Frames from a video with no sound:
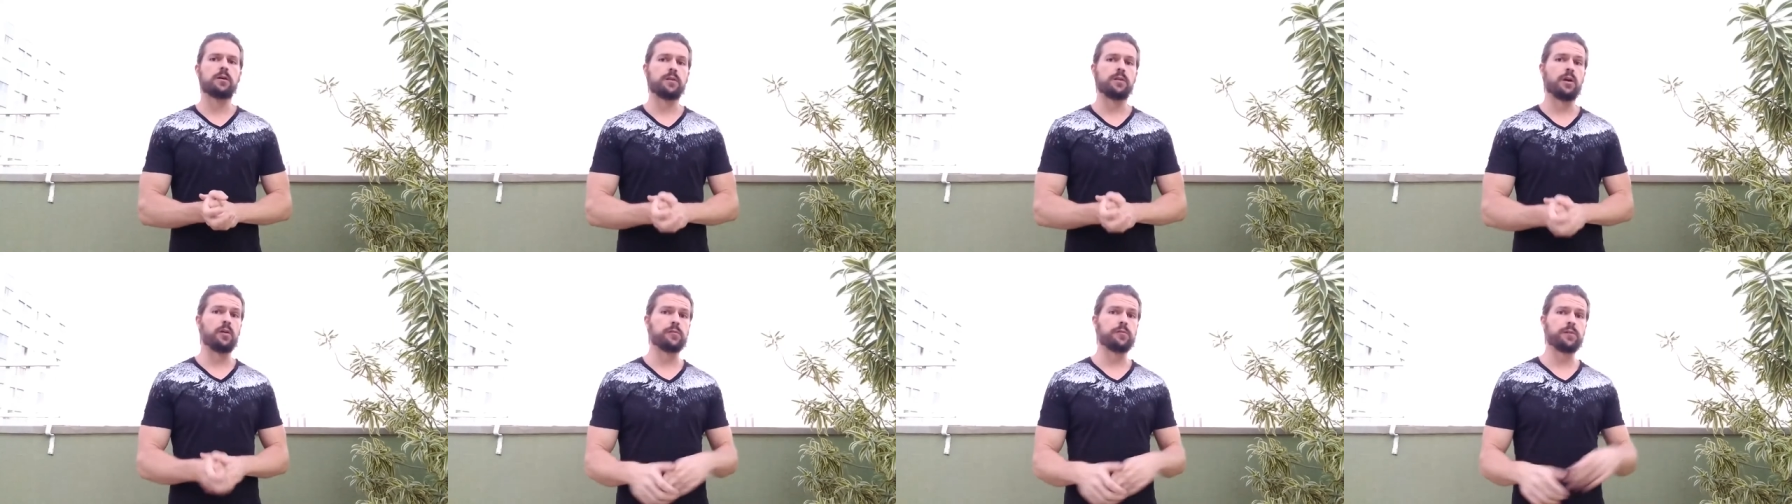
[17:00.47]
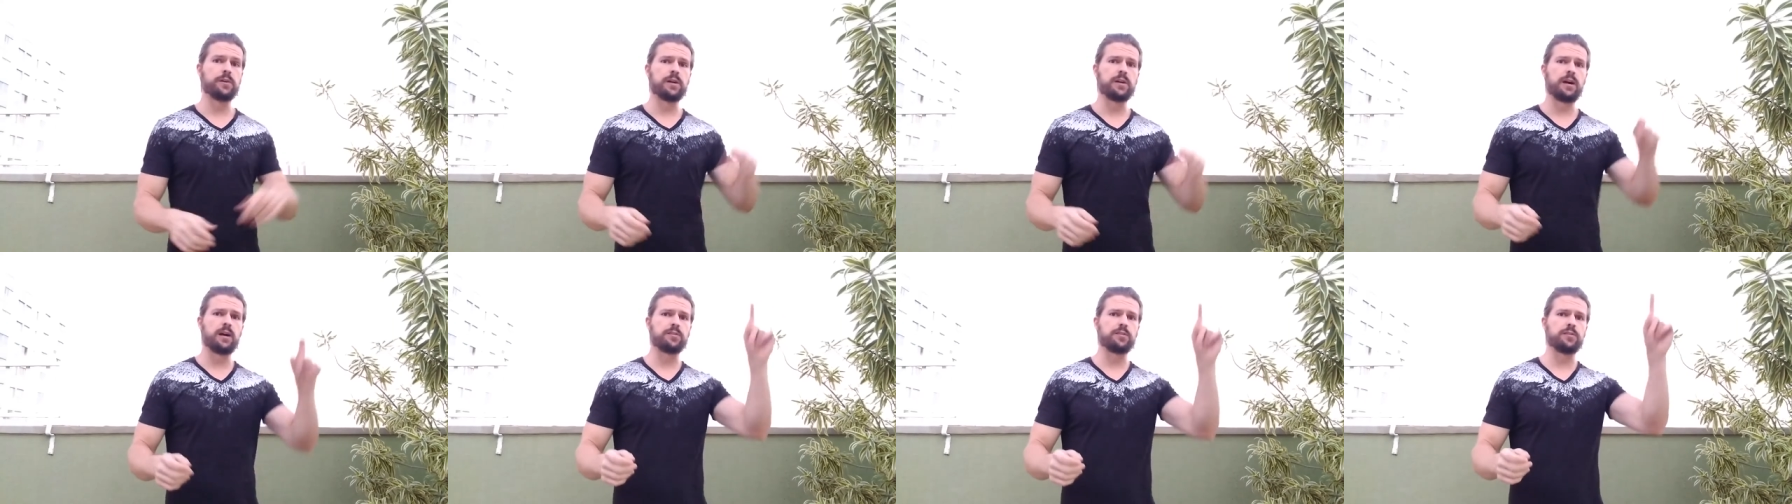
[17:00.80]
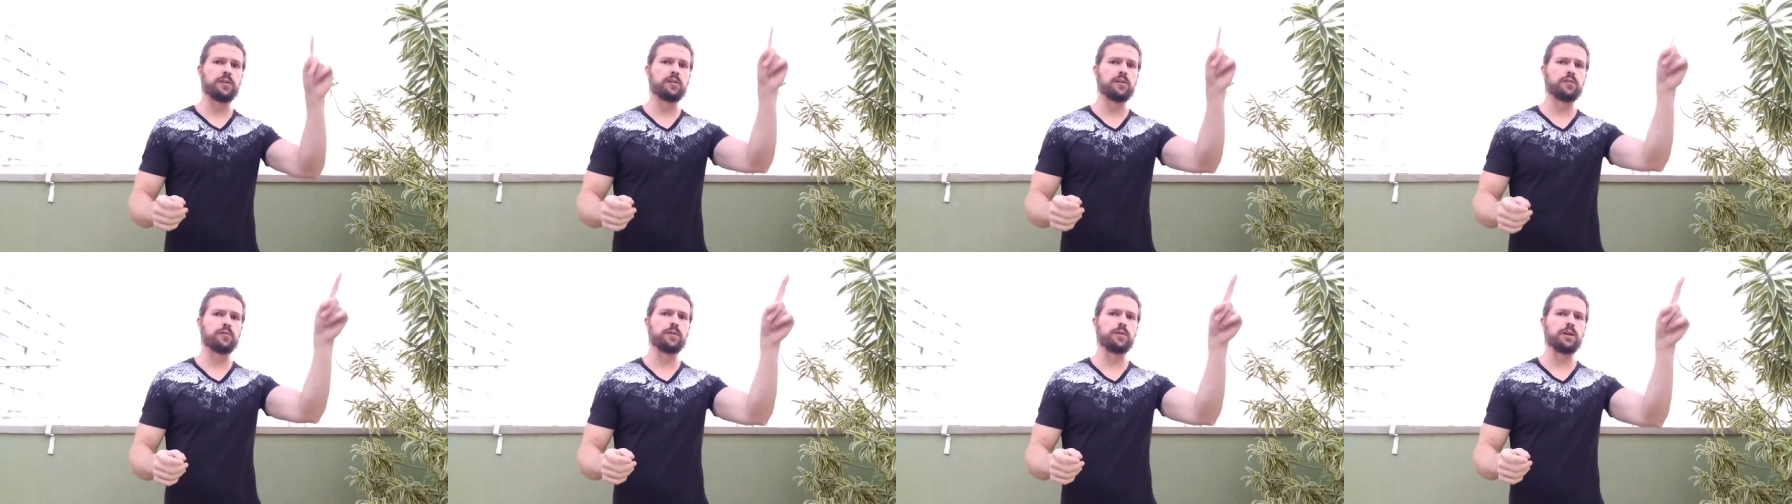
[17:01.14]
Now, if you caught
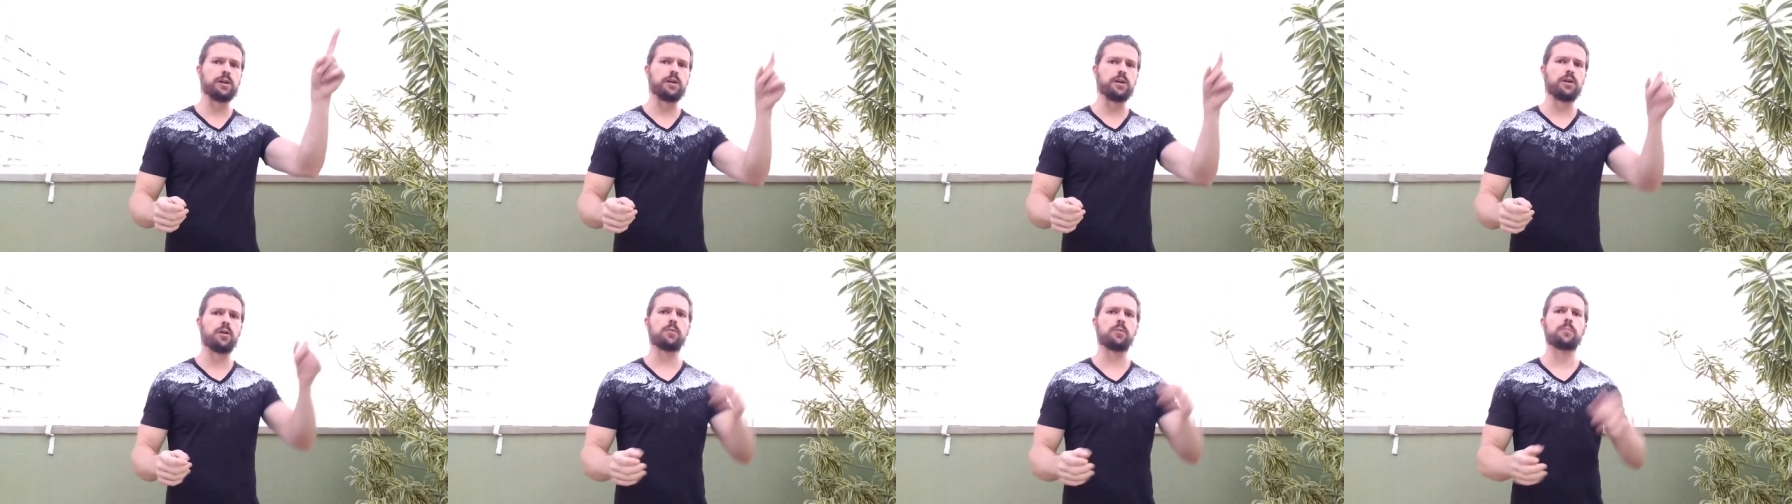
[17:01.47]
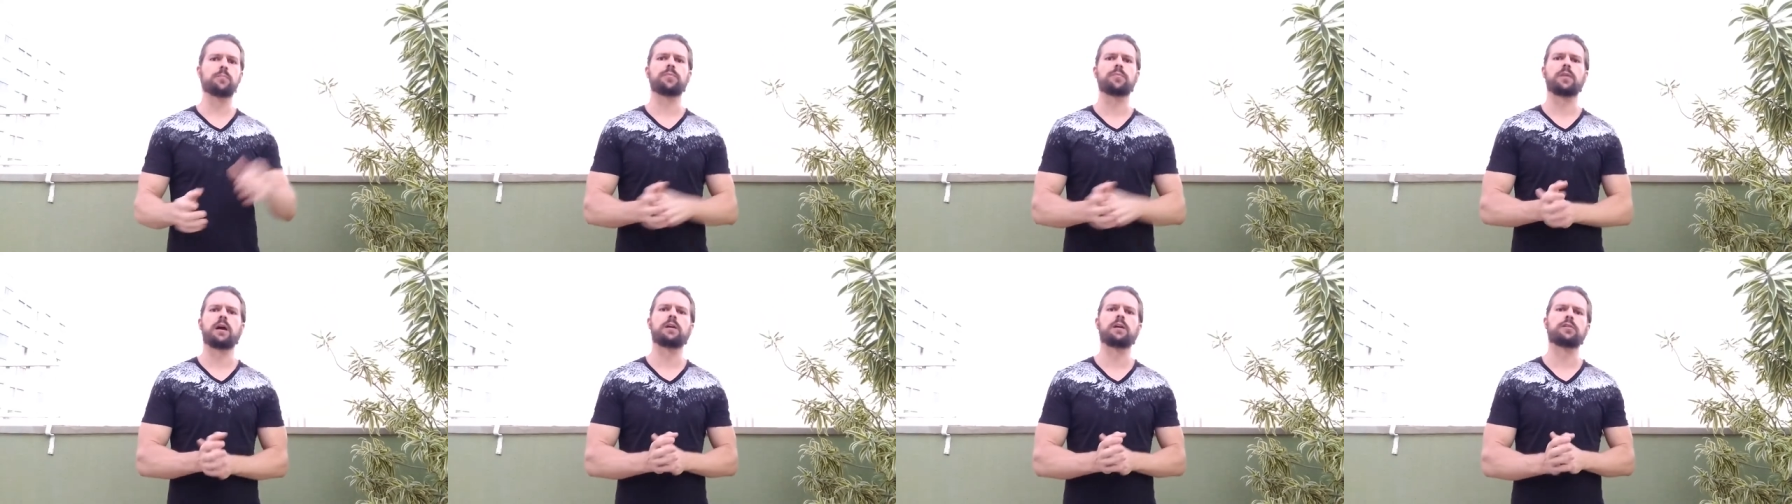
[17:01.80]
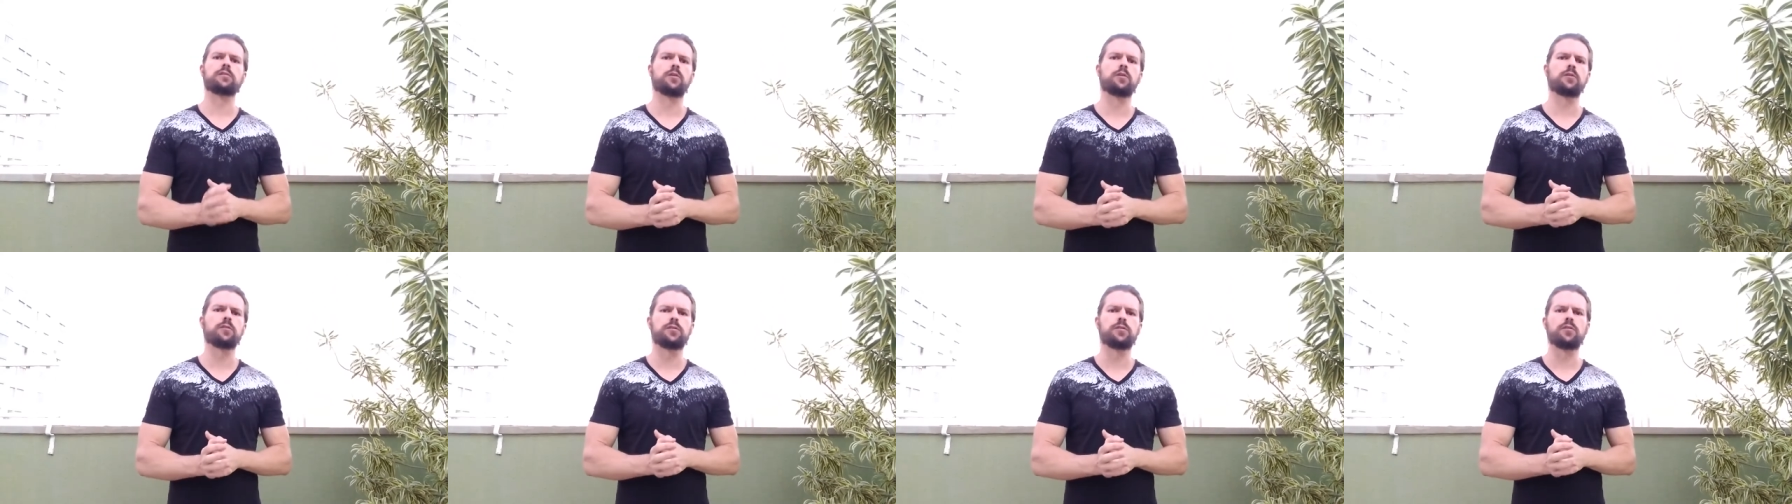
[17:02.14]
this video, I
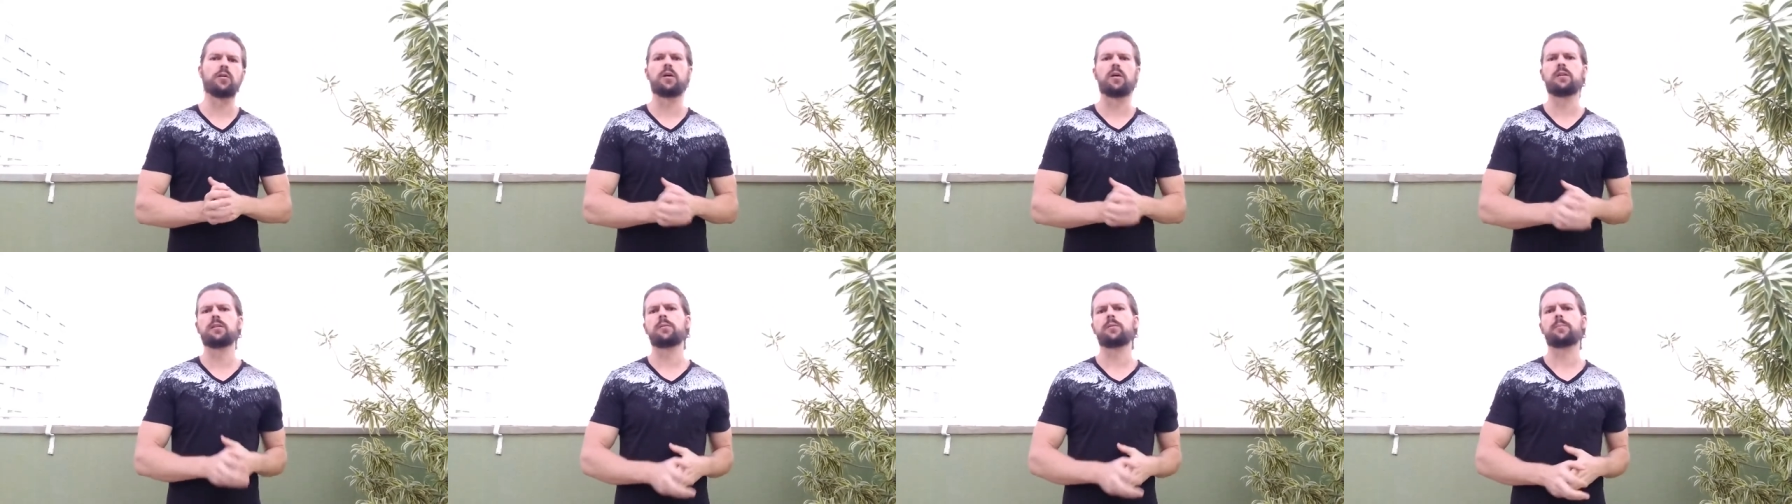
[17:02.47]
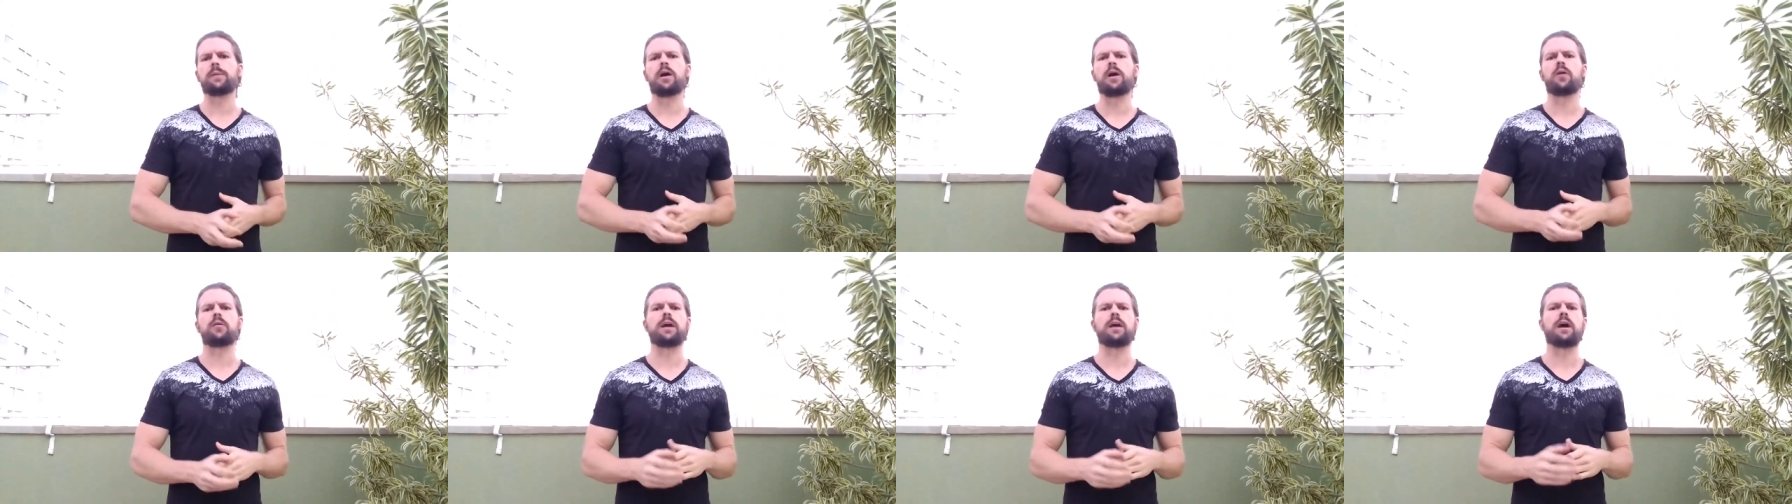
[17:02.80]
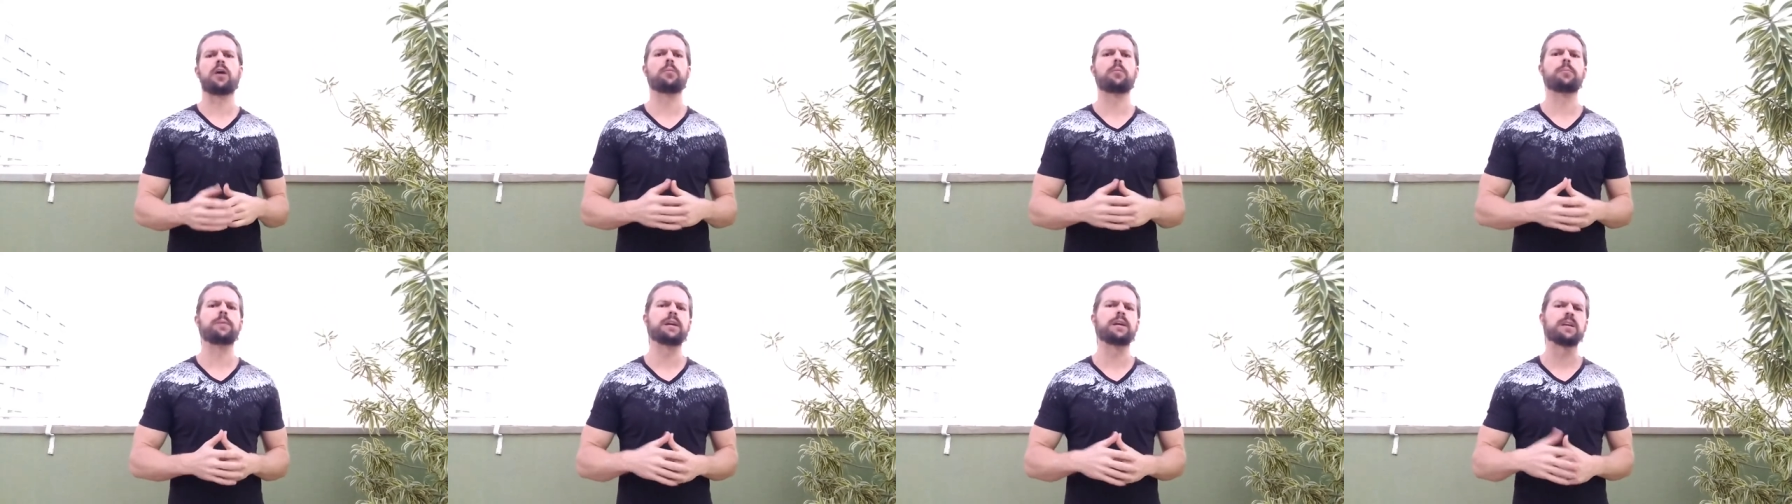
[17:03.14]
told you all about
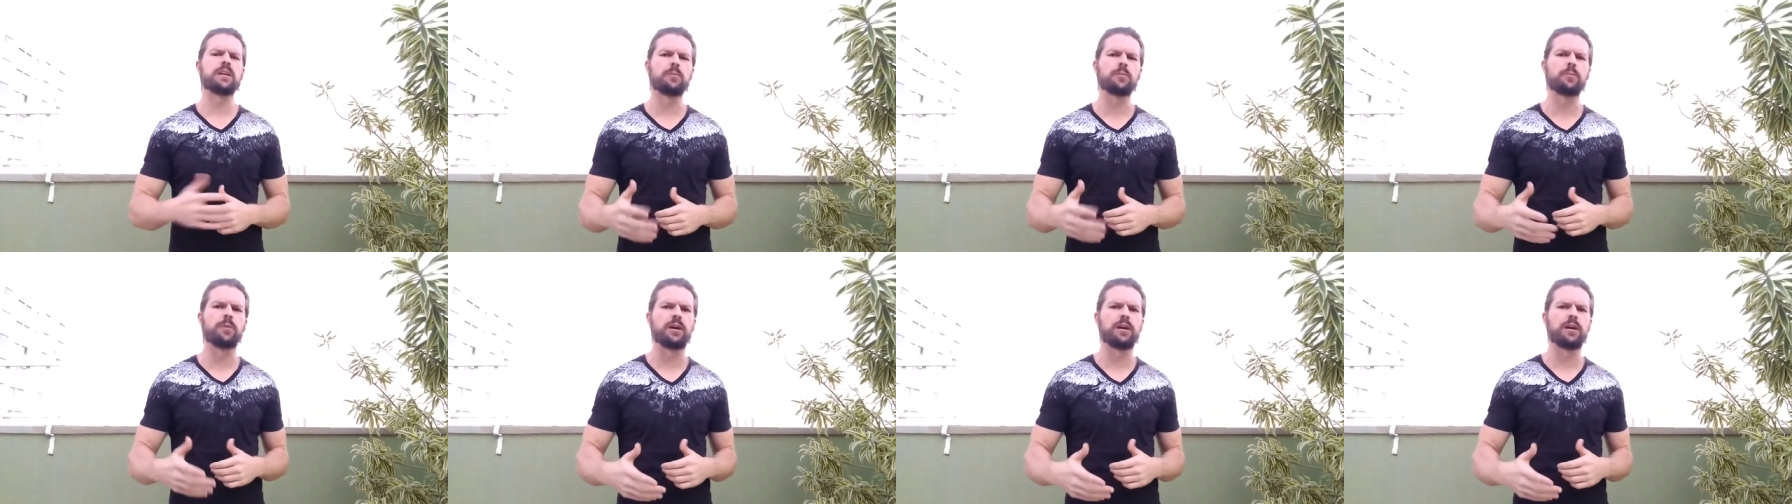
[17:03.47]
how making